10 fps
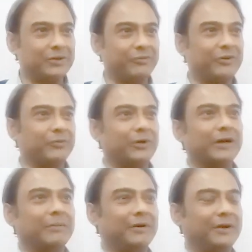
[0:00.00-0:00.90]
of your
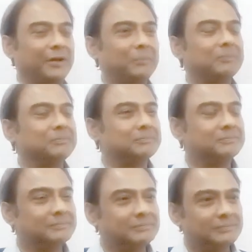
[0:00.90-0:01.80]
vocabulary.
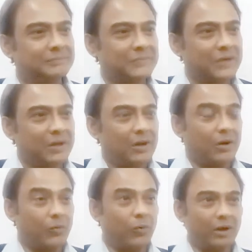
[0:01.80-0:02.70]

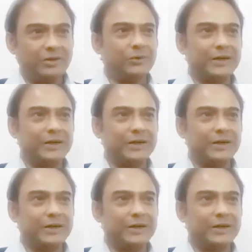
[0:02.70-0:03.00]
What you are